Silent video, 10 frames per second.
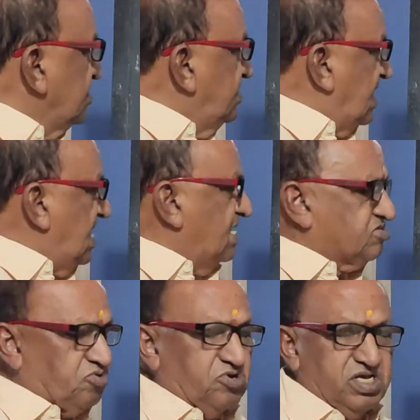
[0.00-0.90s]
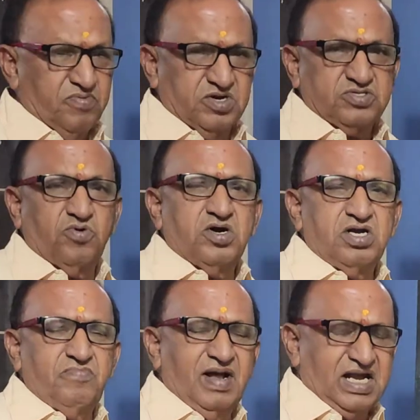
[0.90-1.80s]
Then I told you about the
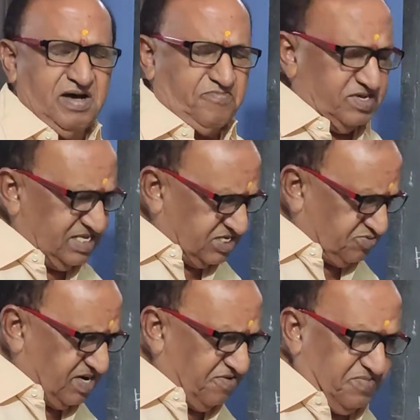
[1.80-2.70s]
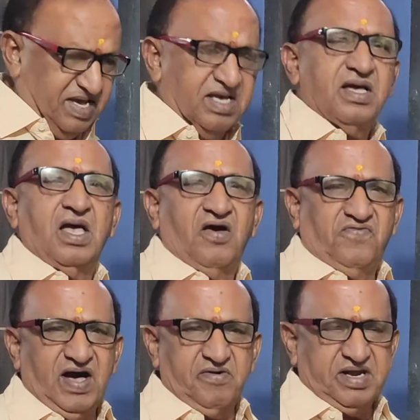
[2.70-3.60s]
word buildup, but that's one of my
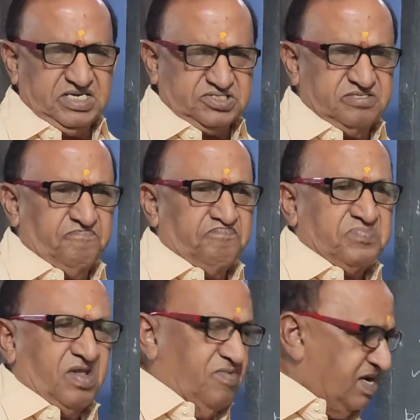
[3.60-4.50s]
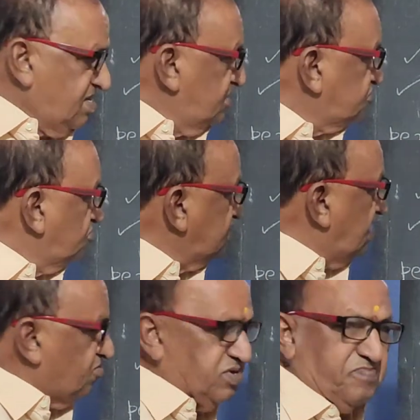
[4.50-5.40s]
favorites. When
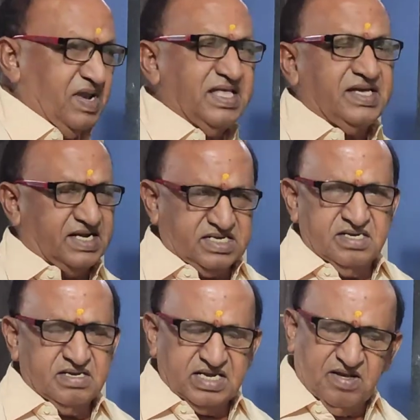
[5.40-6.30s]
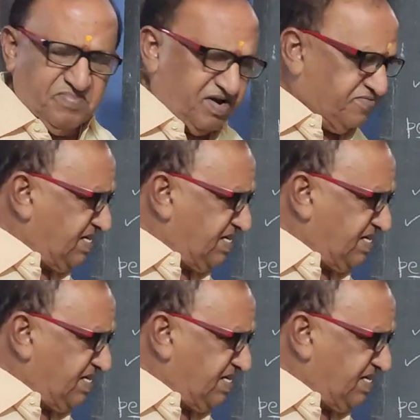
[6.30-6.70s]
Srujana, we play that number of